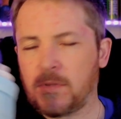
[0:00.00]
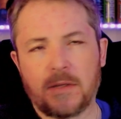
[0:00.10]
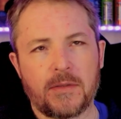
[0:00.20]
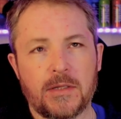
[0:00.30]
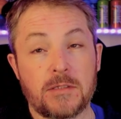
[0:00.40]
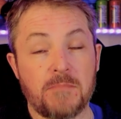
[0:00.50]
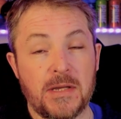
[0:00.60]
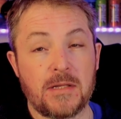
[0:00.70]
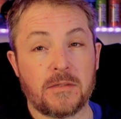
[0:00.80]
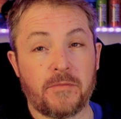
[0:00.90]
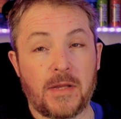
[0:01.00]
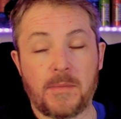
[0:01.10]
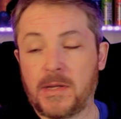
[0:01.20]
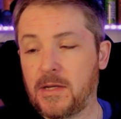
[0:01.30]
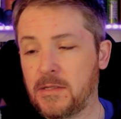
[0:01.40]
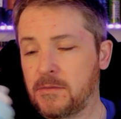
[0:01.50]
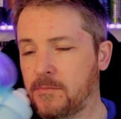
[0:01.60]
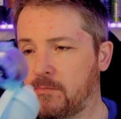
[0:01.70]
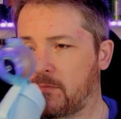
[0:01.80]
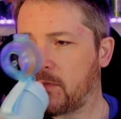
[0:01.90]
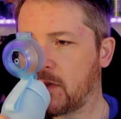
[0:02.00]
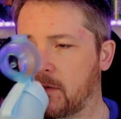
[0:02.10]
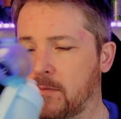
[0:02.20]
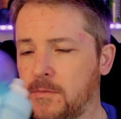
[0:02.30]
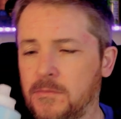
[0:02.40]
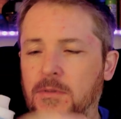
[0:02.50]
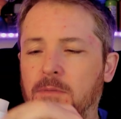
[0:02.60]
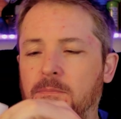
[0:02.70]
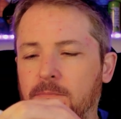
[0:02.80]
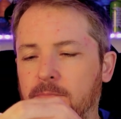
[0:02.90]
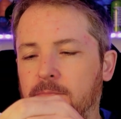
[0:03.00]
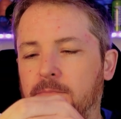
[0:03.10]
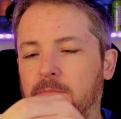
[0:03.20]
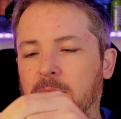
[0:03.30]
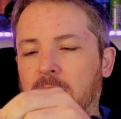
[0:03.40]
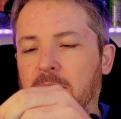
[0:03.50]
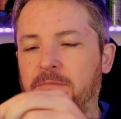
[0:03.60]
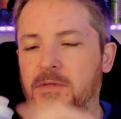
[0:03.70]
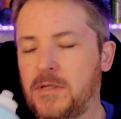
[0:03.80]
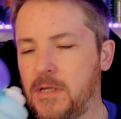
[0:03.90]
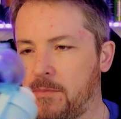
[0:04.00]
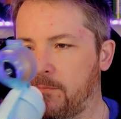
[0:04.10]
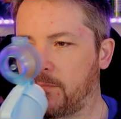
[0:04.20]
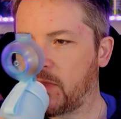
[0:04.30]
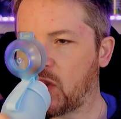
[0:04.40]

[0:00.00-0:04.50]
Yeah, that smells of lemonade. So, lift it up.